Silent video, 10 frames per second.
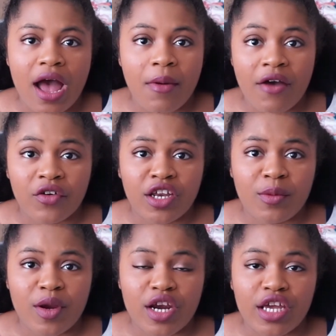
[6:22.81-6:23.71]

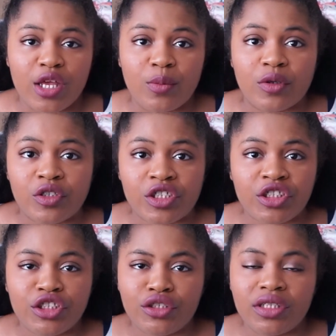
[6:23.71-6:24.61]
African-American
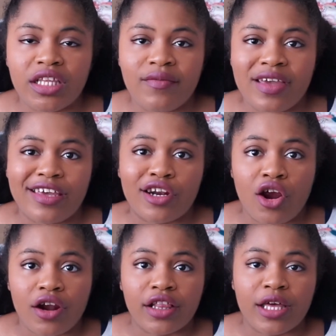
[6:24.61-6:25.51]
musician living in
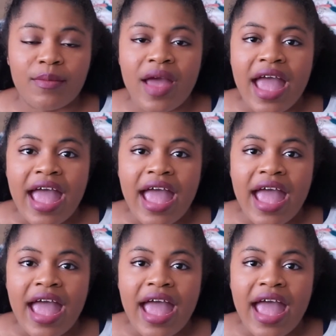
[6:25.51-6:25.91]
Harlem,